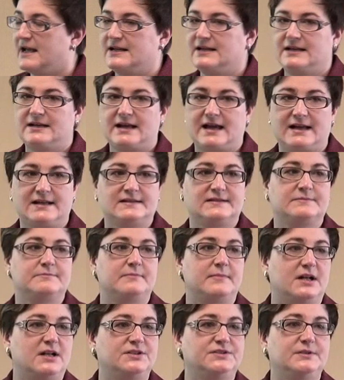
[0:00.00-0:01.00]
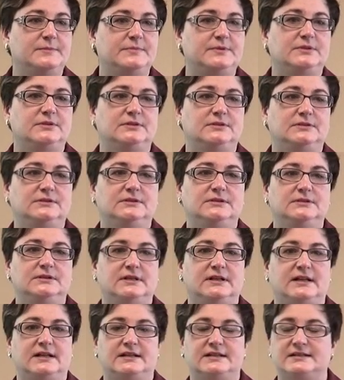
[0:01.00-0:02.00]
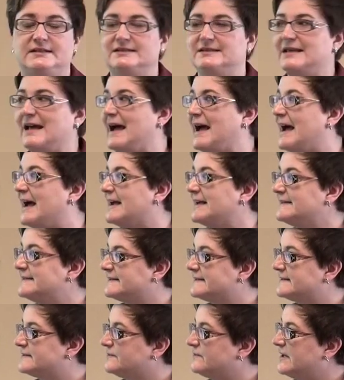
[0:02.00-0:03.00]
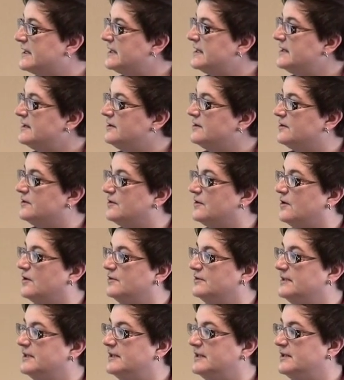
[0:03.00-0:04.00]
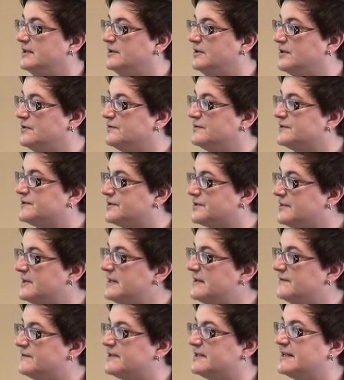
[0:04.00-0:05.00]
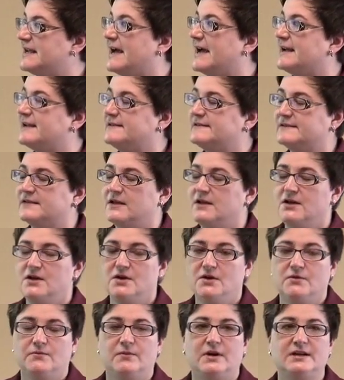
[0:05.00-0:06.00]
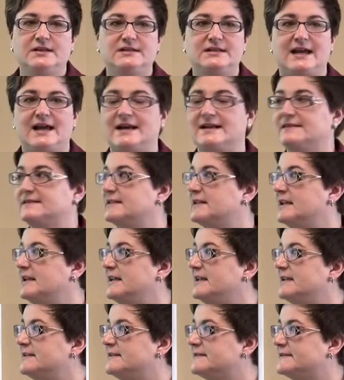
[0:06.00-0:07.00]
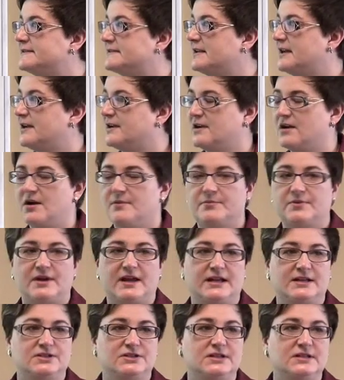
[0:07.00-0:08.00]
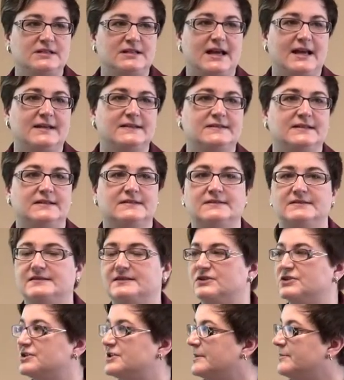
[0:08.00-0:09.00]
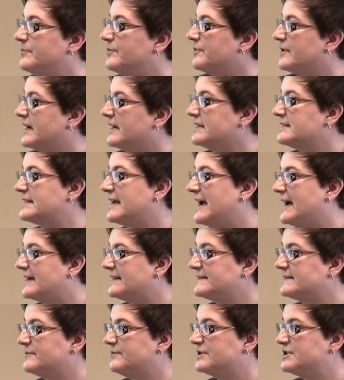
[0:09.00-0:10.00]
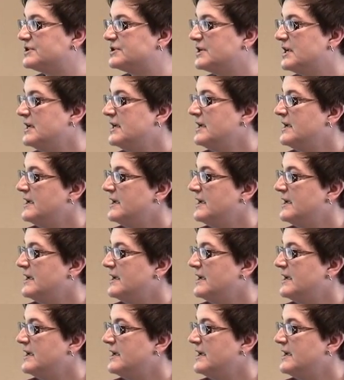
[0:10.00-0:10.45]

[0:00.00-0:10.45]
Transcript: and it has multiple uh, tasks. We only used three of the tasks. One task is a comprehension task. It's the shipwreck task, which